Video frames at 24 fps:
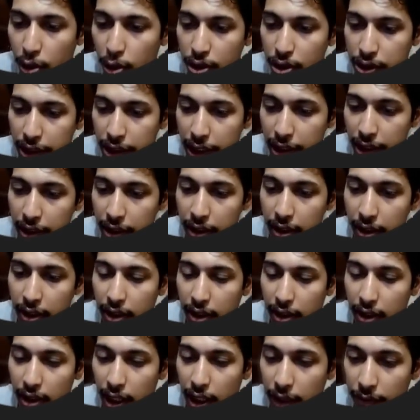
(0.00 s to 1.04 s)
Then we
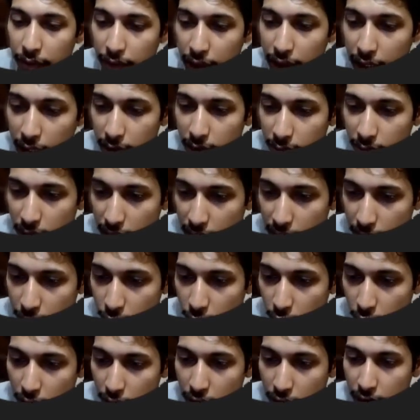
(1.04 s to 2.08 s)
calculate the fourth digit.
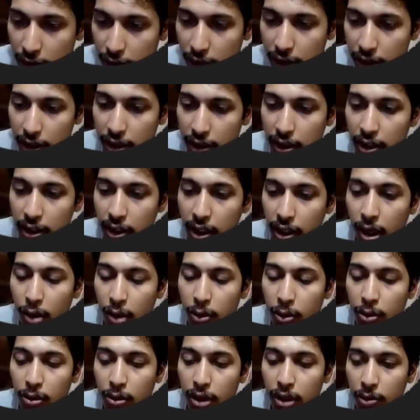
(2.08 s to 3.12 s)
How to calculate the
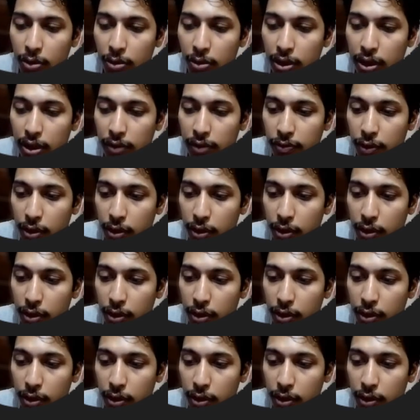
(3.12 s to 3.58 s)
fourth digit?